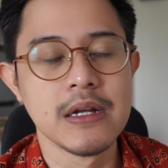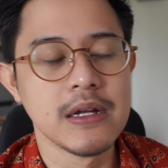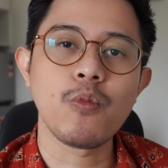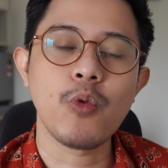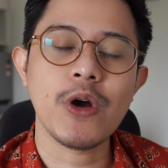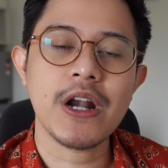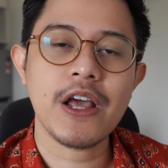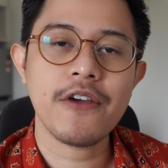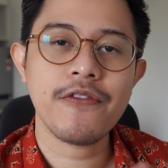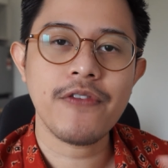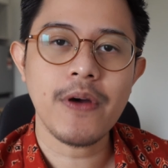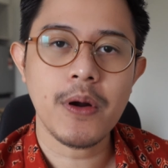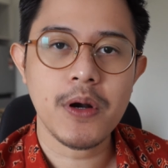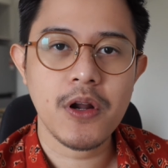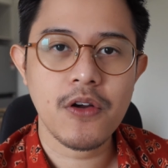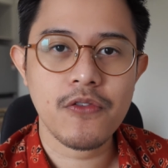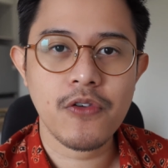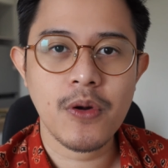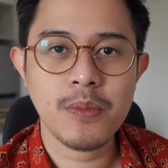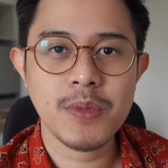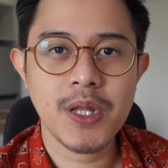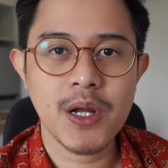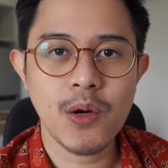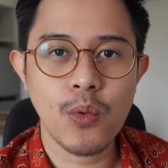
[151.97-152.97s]
What I found out
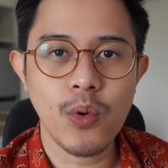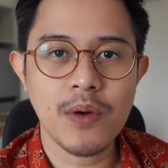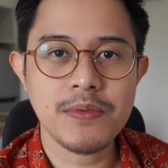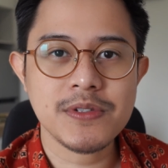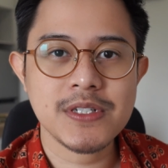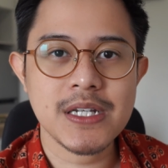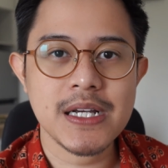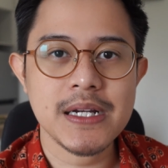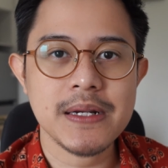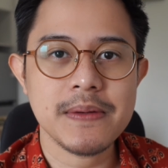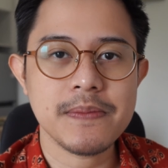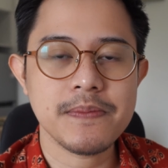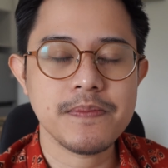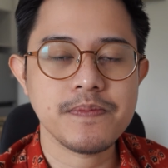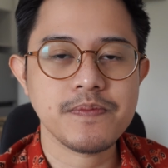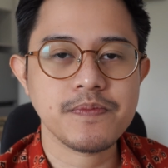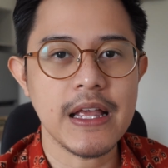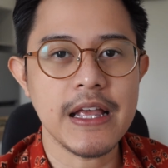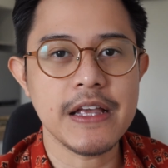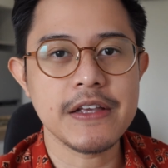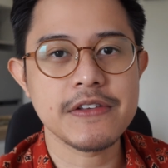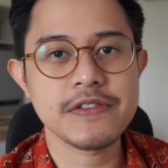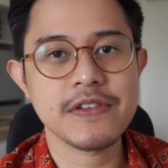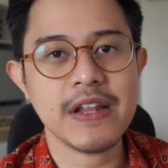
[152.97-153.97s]
from their website
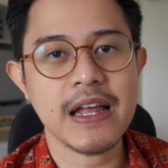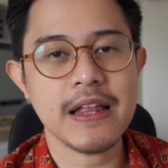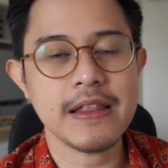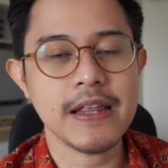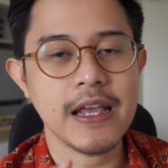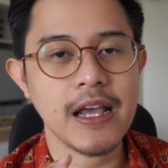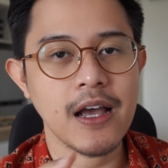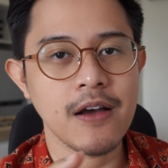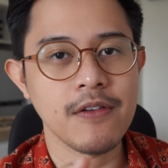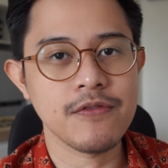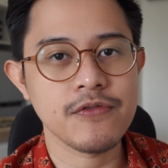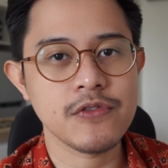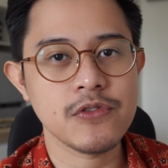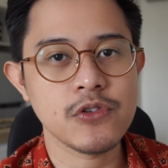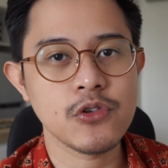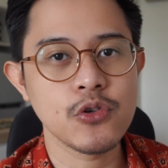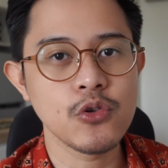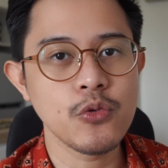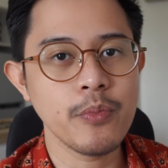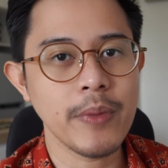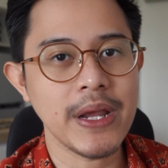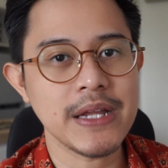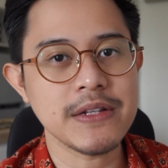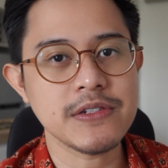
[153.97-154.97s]
is that they have
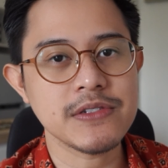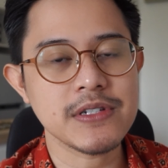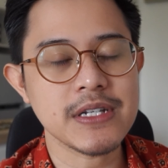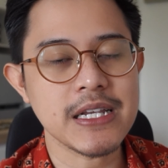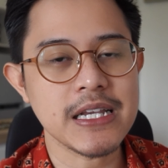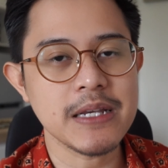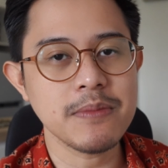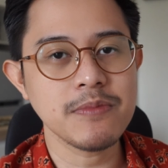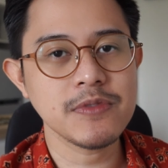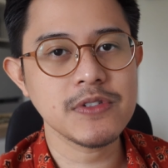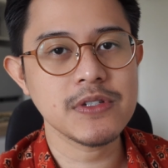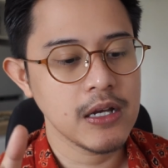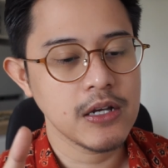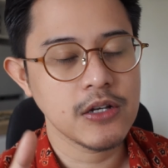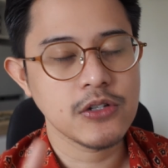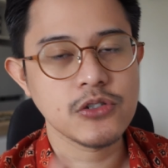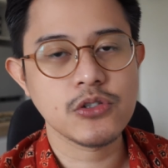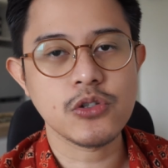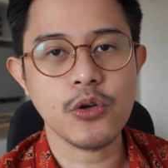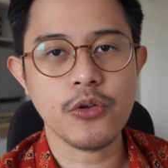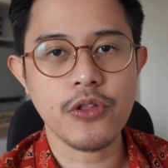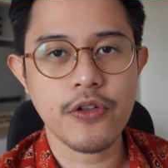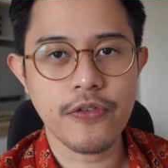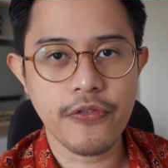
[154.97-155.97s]
two main schemes.
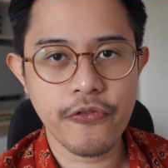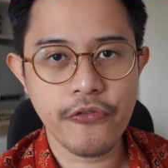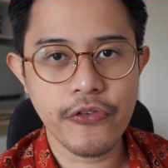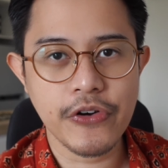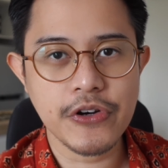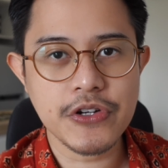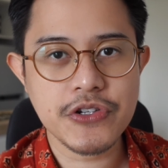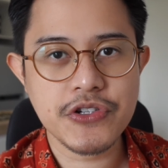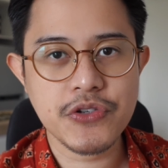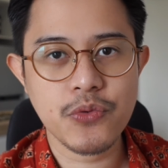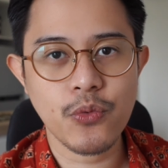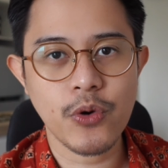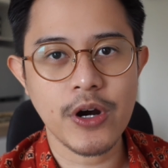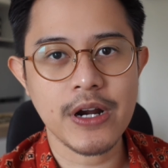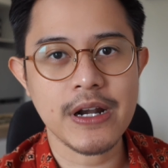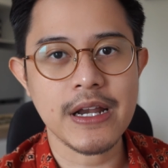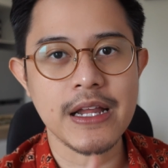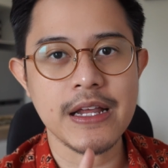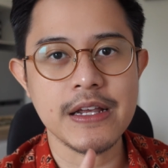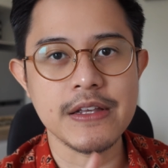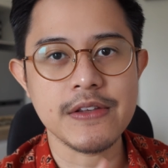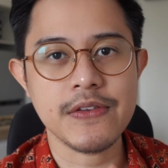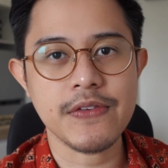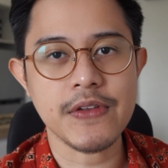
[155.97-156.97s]
So the first one
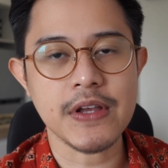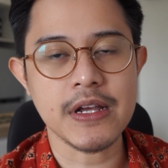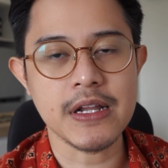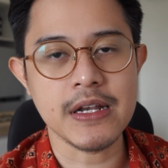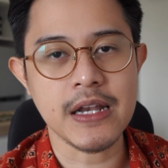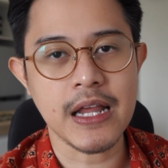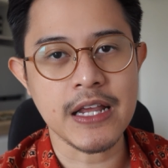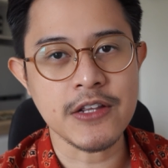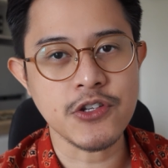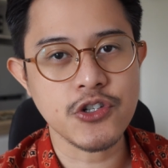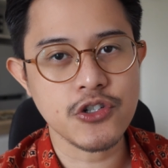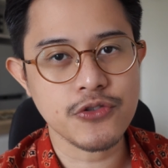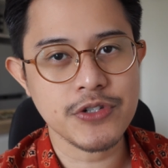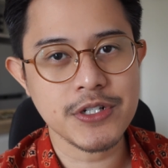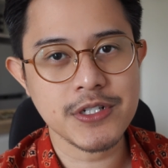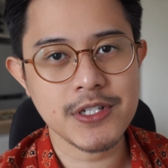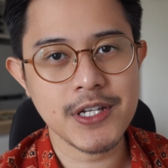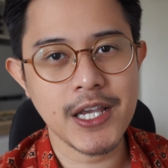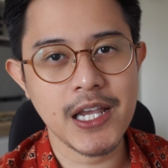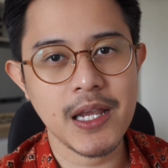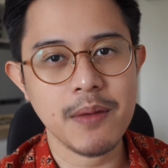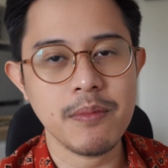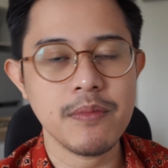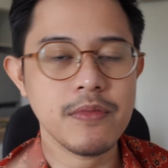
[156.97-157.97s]
is an injury
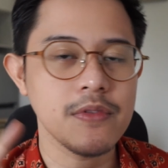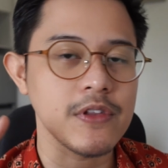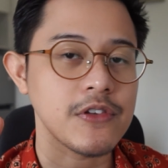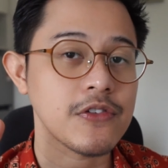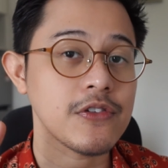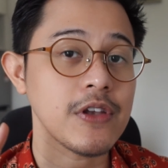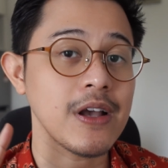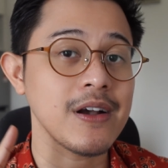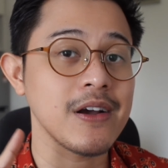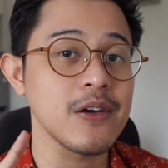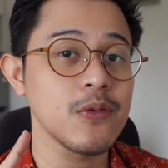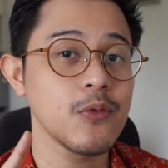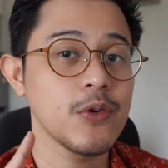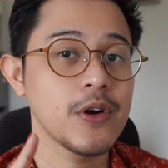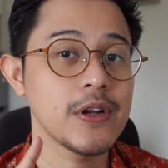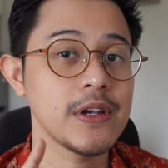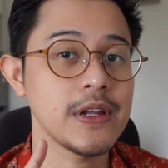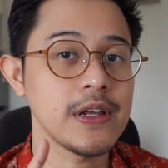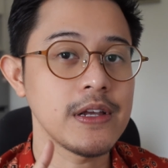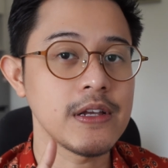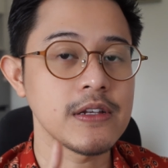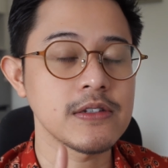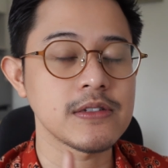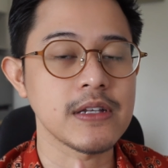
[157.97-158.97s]
scheme, the second one
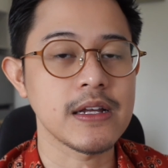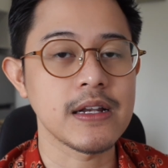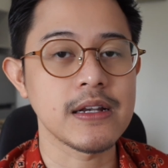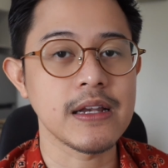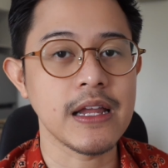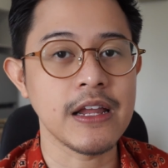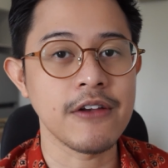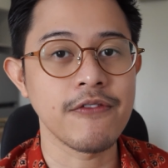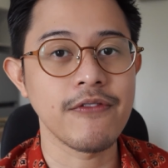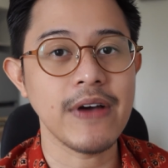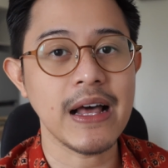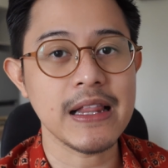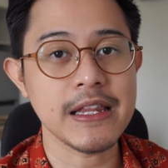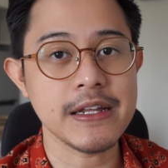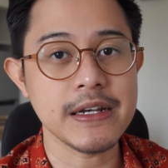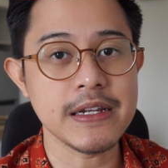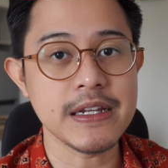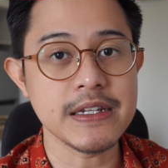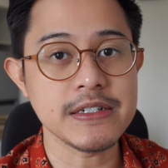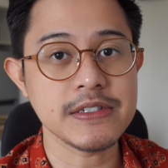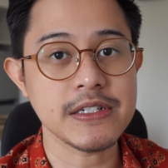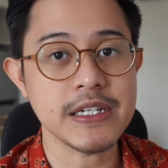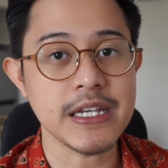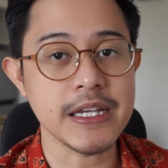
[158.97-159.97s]
is an
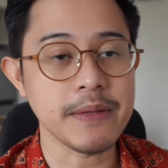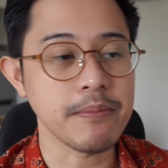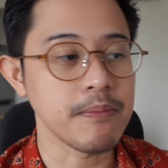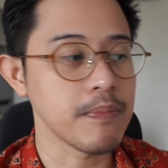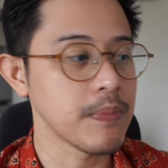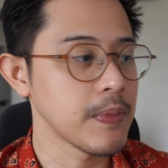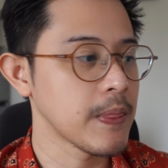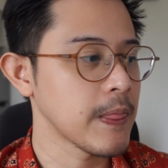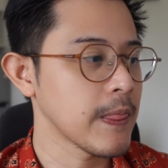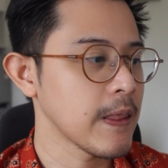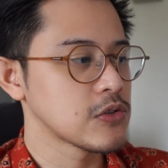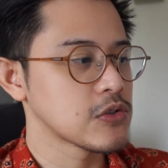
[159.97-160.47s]
invalidity scheme.